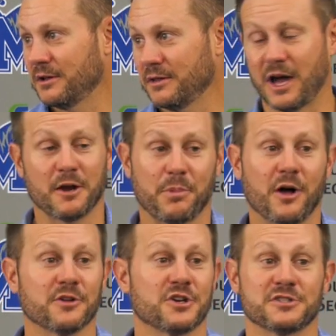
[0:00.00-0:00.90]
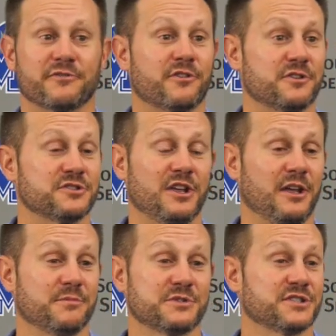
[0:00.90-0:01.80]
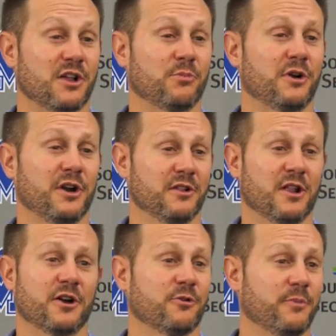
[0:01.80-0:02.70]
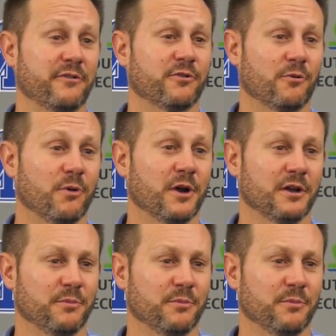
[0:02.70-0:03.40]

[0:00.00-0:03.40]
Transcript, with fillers: not apologizing for his team celebrating in the locker room after a win.